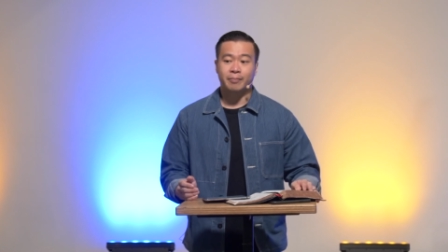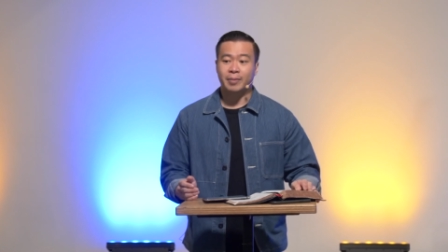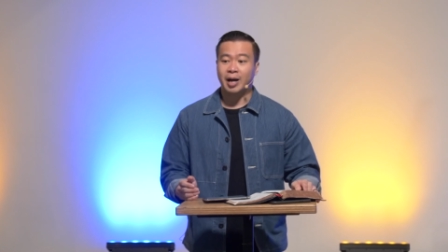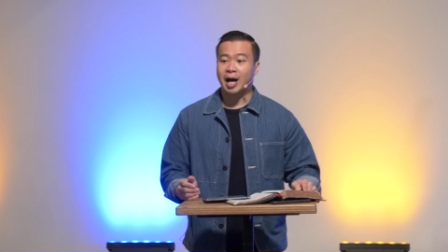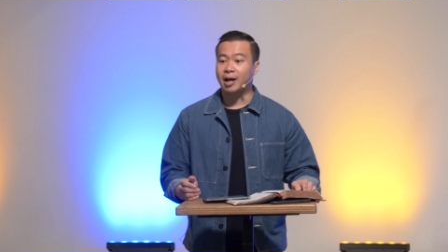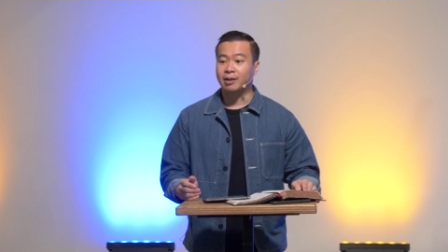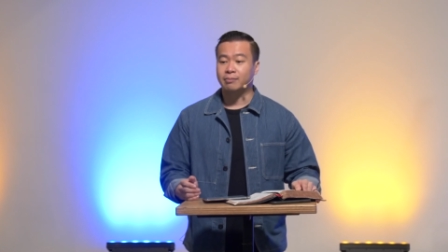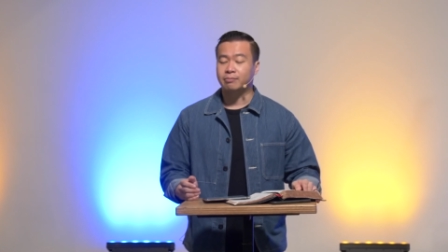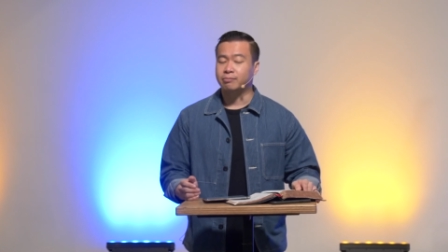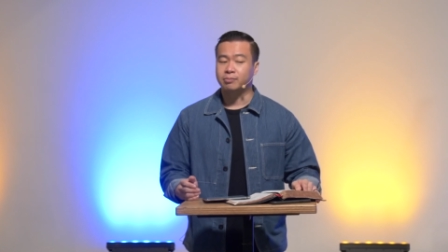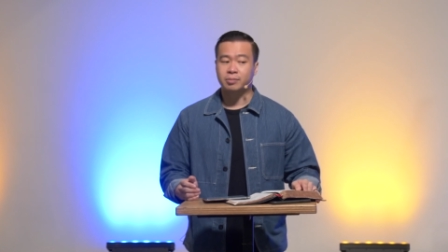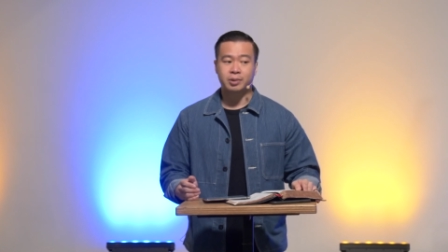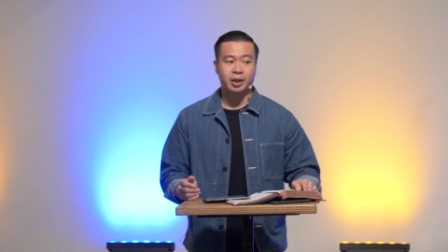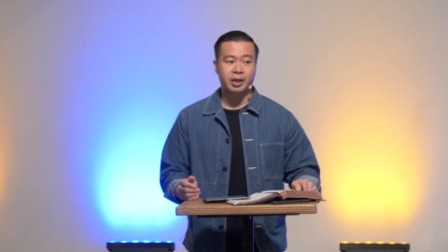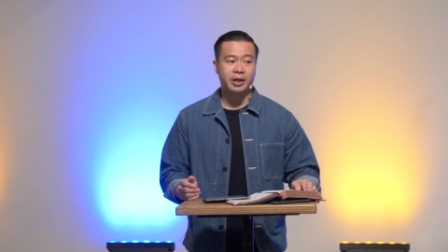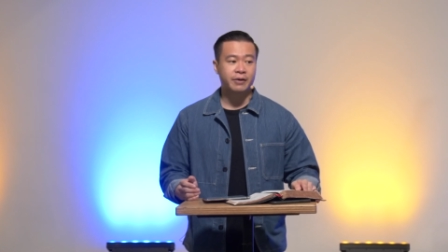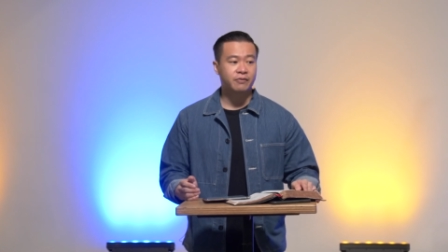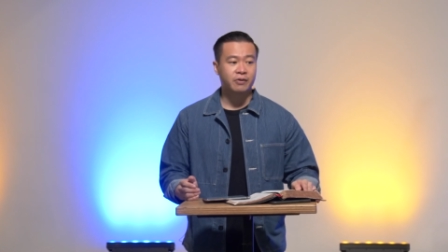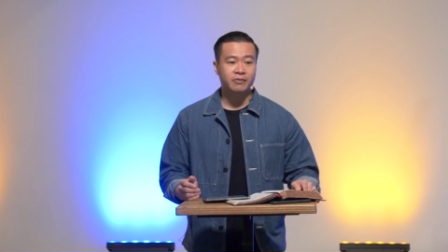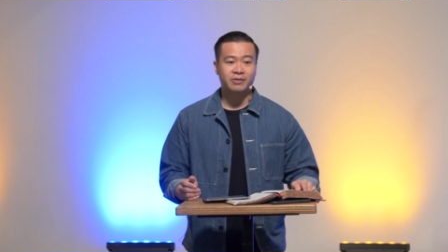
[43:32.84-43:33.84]
uh, the
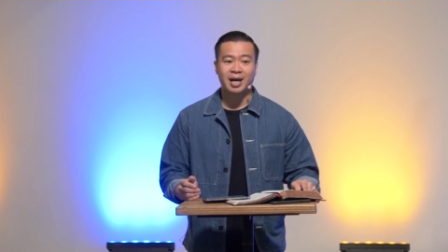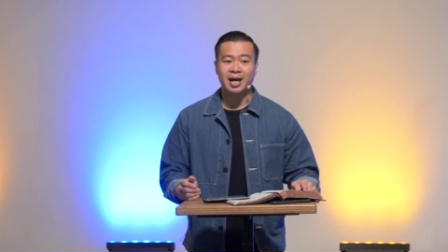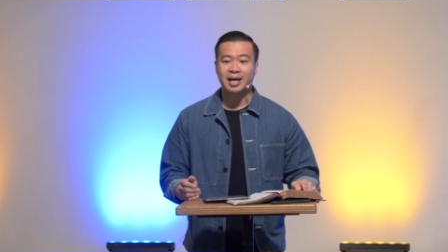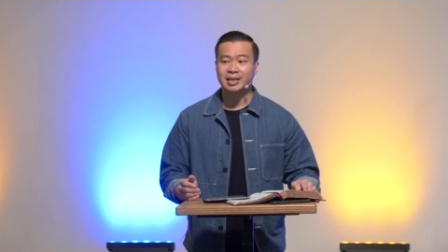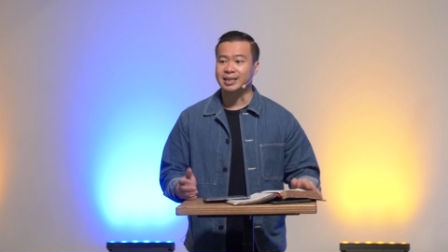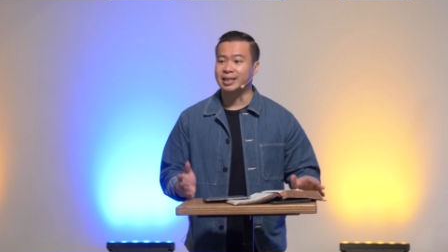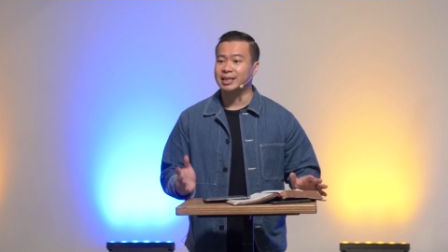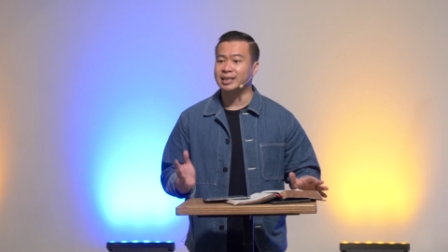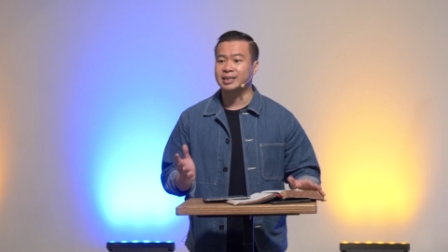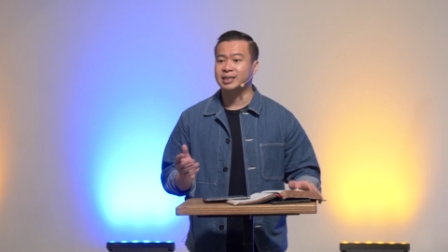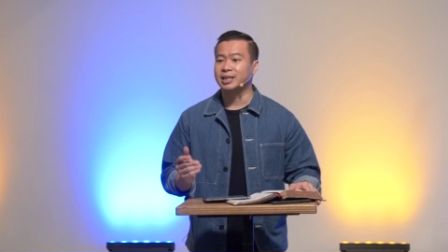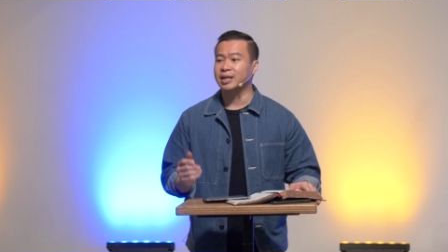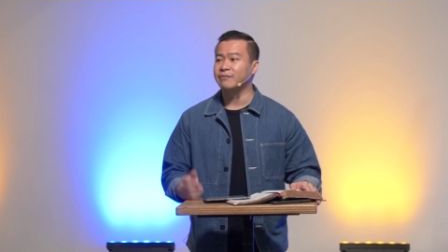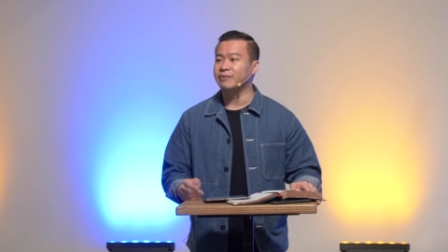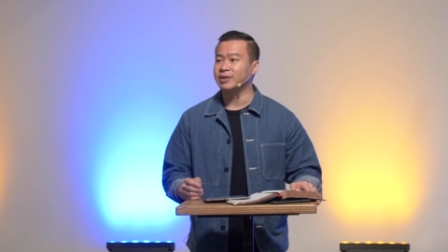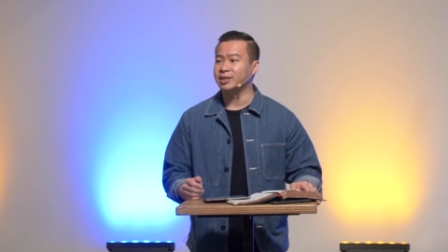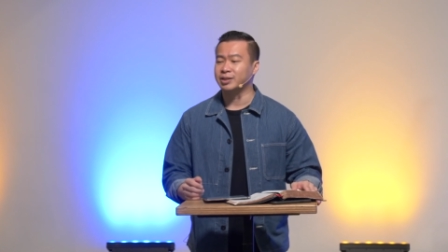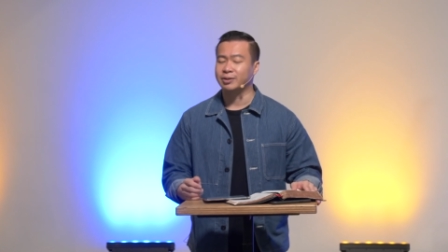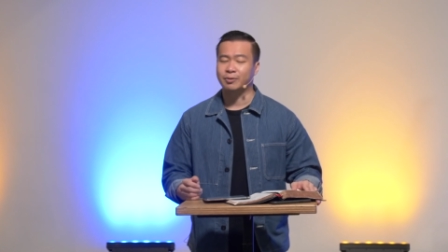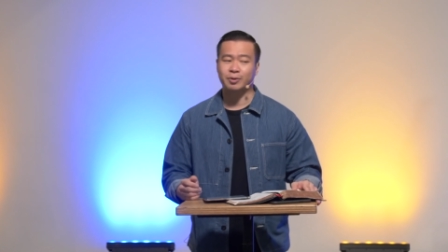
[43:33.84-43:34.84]
gift of tongues in the service.